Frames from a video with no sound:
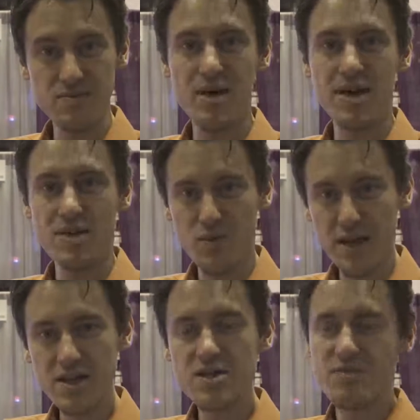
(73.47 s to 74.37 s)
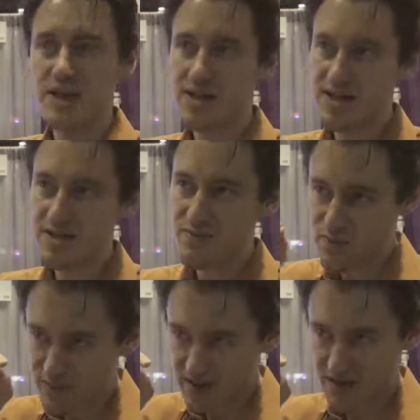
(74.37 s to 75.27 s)
by intimately
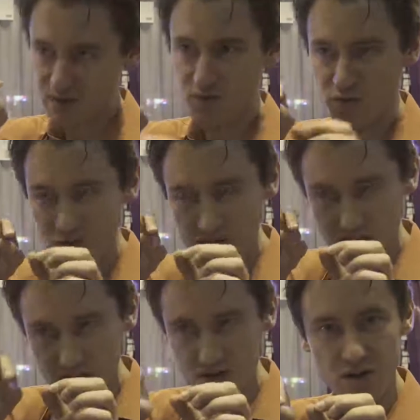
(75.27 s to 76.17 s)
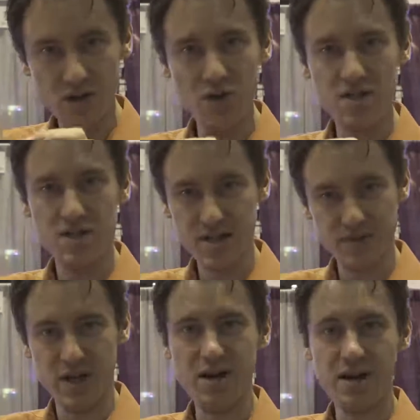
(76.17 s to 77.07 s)
being such close,
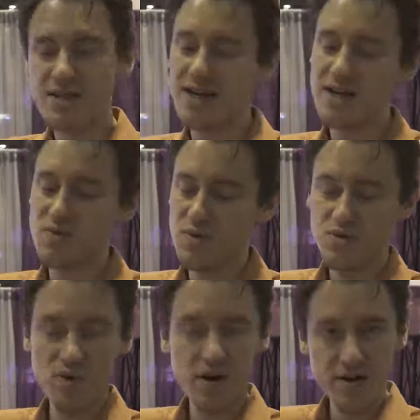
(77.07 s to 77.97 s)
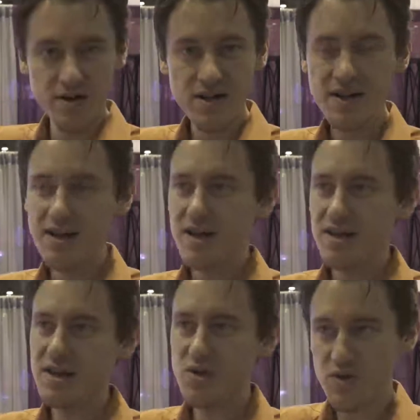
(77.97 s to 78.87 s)
intimate contact with the water
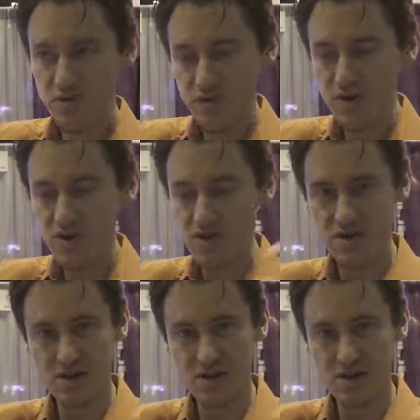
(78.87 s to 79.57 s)
that you can feel it